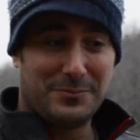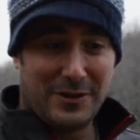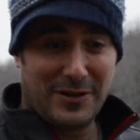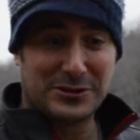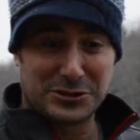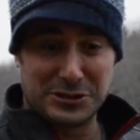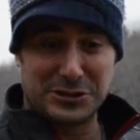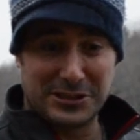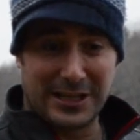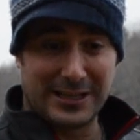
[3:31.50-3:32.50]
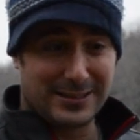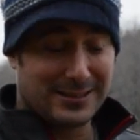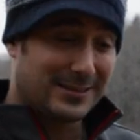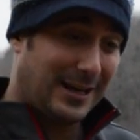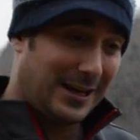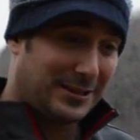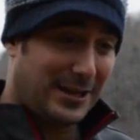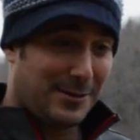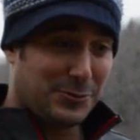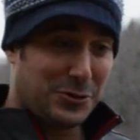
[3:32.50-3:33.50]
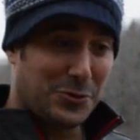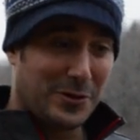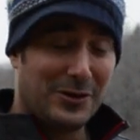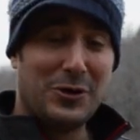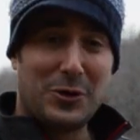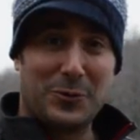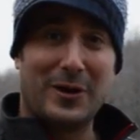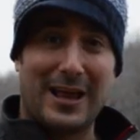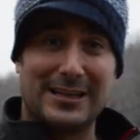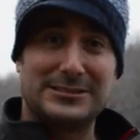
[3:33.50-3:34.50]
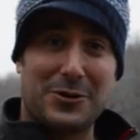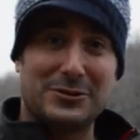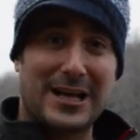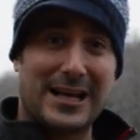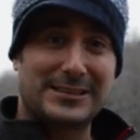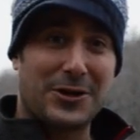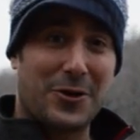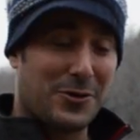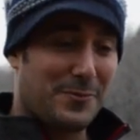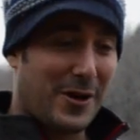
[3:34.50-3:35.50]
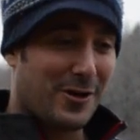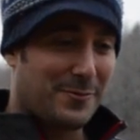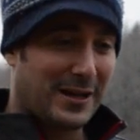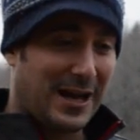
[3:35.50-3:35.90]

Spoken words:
Eventually she like kind of came to and realized I was asking her to marry me.